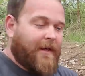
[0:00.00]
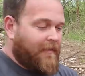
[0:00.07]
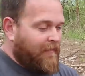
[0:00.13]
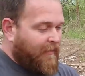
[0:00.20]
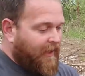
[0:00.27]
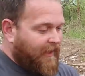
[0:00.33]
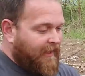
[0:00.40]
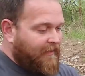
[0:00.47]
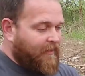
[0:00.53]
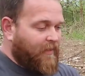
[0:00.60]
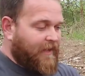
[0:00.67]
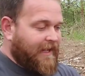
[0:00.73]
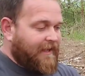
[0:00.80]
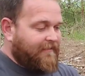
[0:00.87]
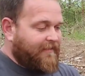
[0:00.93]
But
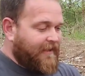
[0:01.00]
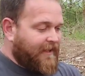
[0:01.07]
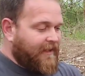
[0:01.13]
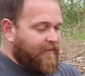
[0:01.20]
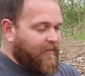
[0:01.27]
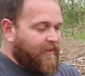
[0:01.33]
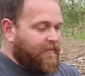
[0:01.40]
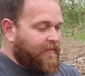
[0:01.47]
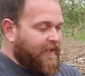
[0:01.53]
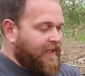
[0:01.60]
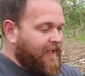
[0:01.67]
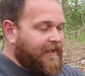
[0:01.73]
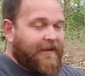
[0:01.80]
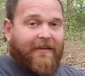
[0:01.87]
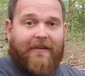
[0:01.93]
what I figured would
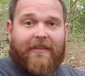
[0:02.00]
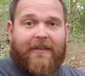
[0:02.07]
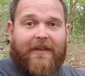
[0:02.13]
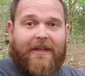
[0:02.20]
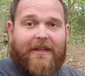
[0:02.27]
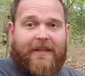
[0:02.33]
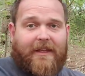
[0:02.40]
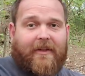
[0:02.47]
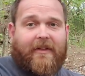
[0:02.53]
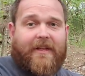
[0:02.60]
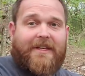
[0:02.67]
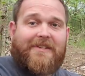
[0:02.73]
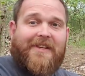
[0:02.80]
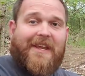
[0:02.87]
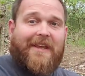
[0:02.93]
be the
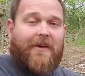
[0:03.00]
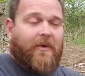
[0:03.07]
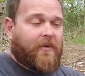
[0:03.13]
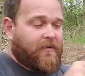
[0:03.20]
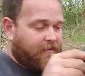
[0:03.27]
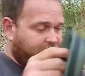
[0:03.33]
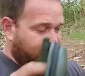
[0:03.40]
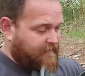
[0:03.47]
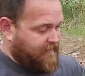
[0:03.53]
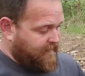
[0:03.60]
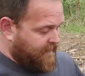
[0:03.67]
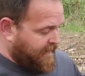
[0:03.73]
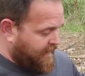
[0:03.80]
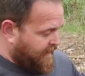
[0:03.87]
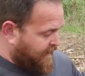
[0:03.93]
Achilles heel
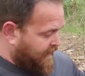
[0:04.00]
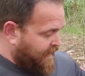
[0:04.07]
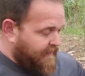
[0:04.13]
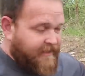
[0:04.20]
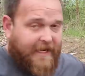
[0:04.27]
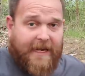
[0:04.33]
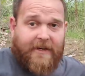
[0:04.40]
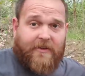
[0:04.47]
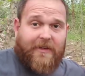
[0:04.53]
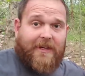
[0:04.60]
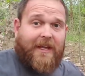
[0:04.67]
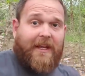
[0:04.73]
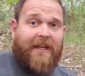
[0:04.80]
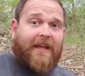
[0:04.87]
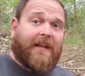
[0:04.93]
to actually
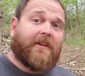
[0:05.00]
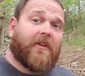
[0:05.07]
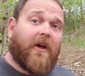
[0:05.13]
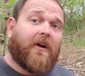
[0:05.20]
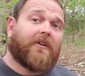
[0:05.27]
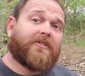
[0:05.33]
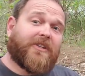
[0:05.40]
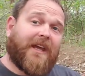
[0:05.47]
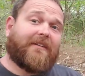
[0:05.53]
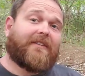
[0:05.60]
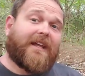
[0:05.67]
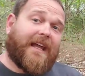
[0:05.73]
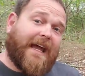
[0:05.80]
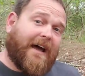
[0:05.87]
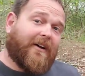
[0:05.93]
getting any
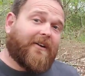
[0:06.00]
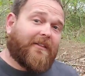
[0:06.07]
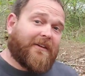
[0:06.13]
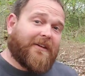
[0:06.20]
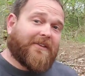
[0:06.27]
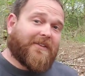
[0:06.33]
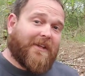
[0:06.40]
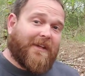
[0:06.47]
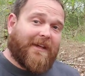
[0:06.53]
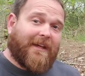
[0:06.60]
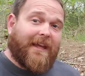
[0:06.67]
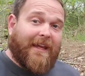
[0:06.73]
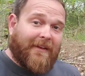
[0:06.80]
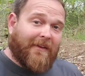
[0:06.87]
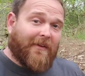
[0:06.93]
longevity out of this
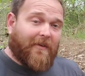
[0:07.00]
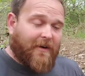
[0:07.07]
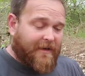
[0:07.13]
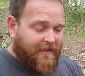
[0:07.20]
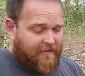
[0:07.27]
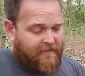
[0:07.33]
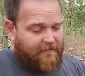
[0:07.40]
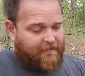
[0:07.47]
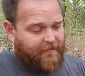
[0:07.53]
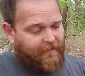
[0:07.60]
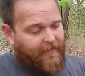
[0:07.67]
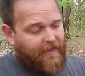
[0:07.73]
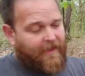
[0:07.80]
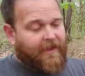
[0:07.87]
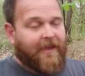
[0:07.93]
thing in the ground
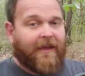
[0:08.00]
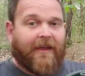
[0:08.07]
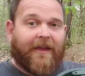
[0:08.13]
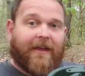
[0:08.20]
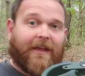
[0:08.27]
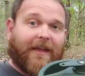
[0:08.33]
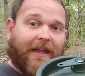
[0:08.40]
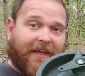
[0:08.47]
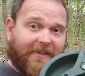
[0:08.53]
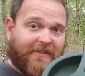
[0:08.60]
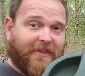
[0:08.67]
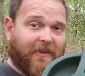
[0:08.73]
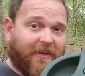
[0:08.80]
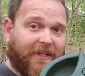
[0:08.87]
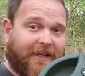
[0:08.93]
is
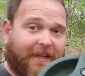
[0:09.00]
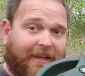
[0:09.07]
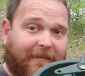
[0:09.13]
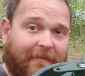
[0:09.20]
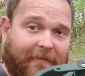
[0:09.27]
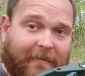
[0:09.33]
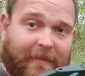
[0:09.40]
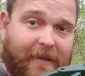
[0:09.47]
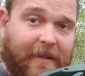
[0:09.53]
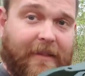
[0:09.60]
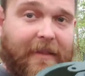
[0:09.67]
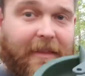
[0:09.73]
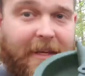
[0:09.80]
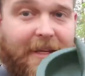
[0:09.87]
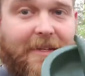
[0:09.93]
the lid.
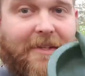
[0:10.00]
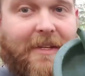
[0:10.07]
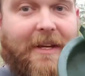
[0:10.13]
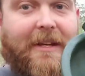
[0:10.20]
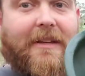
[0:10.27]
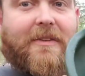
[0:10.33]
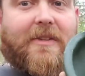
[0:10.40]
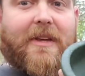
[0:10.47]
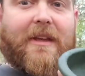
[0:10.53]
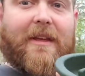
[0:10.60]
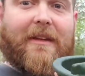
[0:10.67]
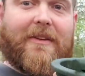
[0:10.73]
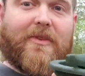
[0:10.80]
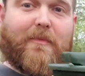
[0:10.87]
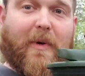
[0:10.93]
This is
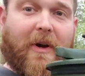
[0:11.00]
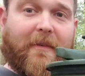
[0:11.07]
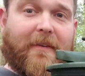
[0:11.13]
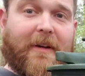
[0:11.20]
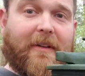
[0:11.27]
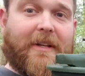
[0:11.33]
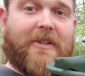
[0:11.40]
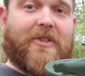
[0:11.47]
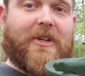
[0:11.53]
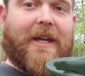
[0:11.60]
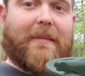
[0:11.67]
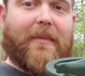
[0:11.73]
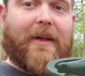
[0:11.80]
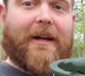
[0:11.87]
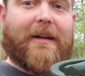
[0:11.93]
perfectly
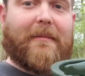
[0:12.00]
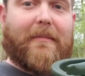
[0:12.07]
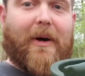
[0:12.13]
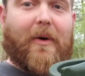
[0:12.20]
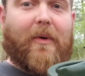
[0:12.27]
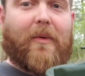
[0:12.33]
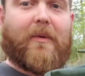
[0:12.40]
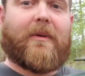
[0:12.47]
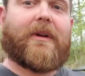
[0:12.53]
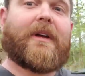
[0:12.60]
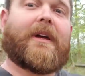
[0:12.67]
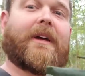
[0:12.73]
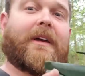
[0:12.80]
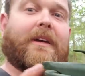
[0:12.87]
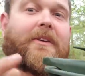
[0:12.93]
shaped like a bowl.
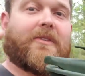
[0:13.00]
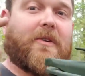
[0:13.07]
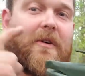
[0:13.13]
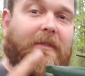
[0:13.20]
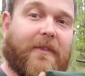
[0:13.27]
So